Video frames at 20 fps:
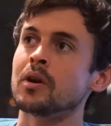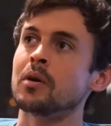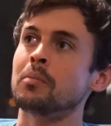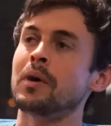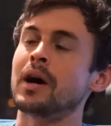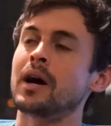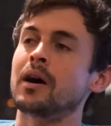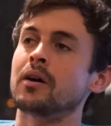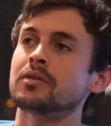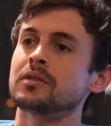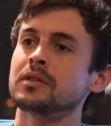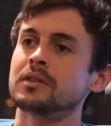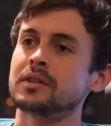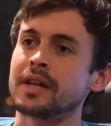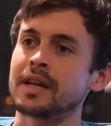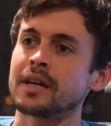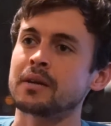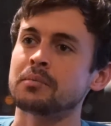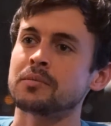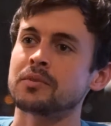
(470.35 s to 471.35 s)
about the
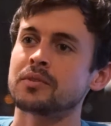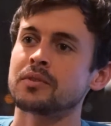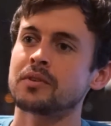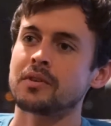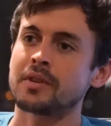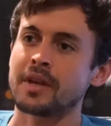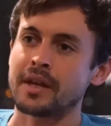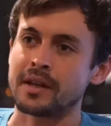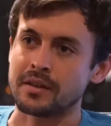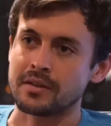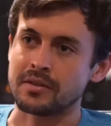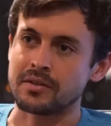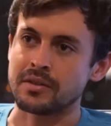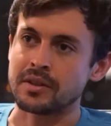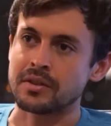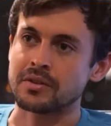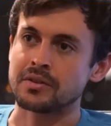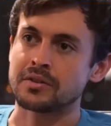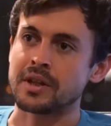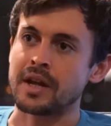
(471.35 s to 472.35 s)
dams that
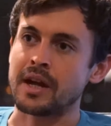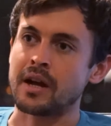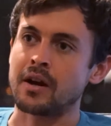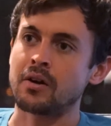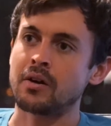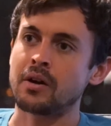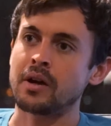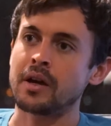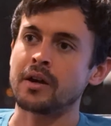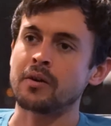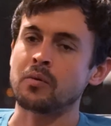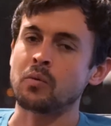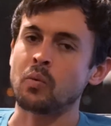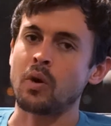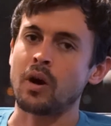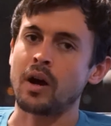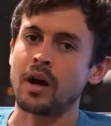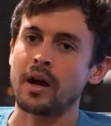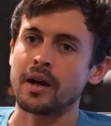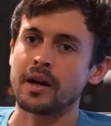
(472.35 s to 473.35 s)
exist now and
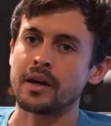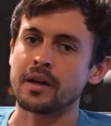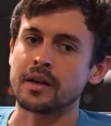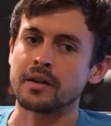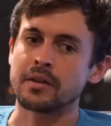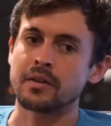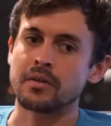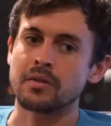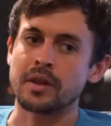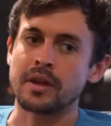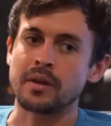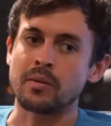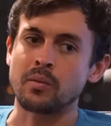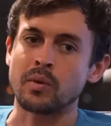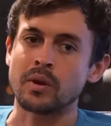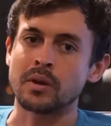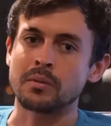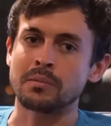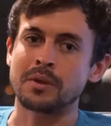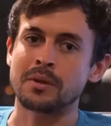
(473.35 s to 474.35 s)
why they
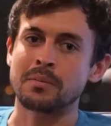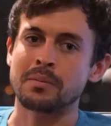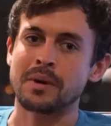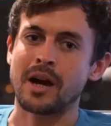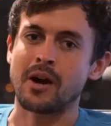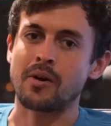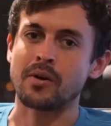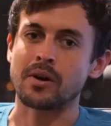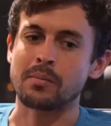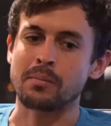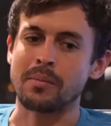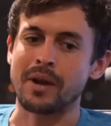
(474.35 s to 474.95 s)
wouldn't be powered.